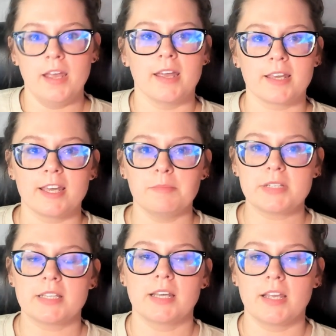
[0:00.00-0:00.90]
it
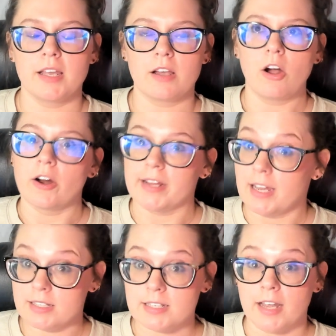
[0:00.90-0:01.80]
keeps the
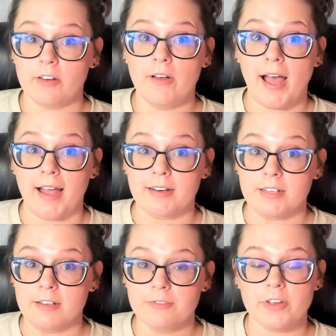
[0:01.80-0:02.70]
cardiac cycle
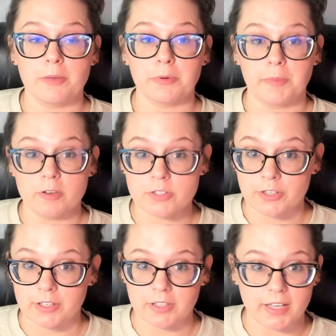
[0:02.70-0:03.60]
active and promotes
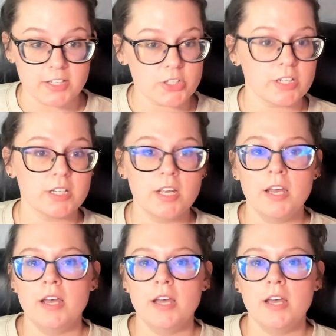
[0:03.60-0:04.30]
circulation.